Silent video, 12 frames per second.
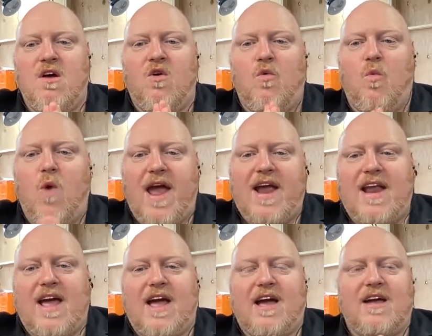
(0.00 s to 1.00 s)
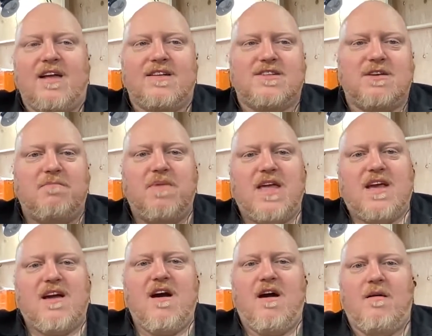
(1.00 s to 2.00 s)
waiting to
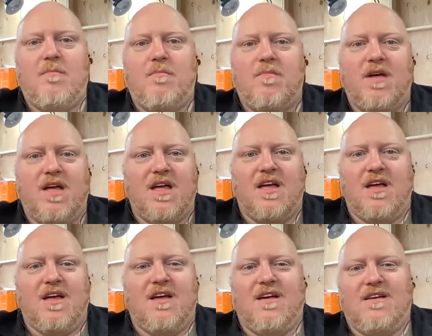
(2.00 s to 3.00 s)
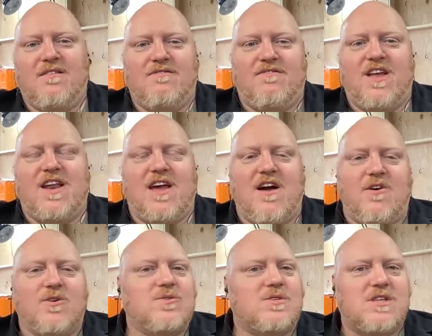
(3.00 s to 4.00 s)
become
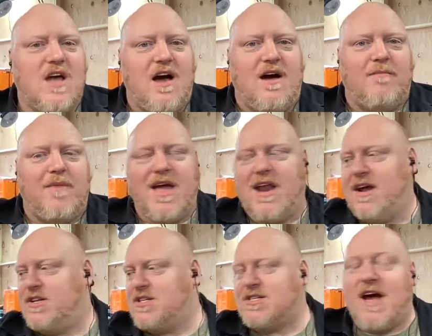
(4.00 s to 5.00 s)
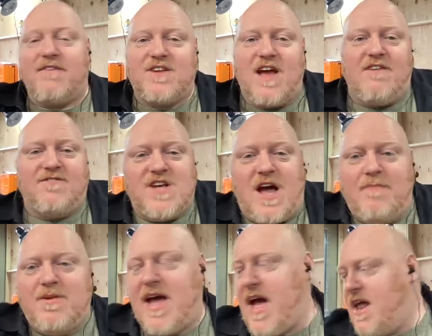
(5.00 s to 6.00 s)
videos. And I just have to have time
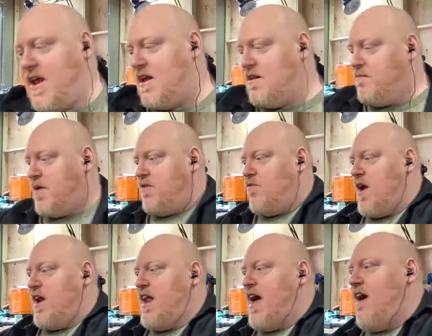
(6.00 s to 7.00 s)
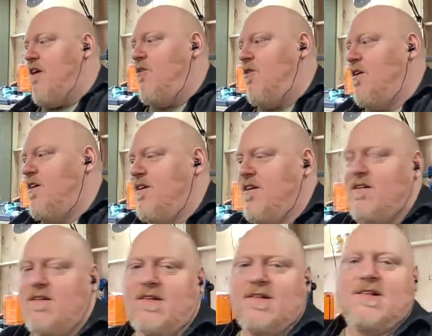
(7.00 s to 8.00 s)
to edit. But right now,
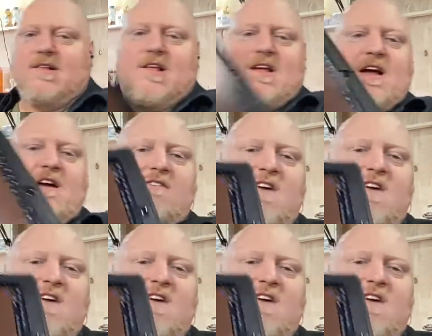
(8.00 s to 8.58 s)
I've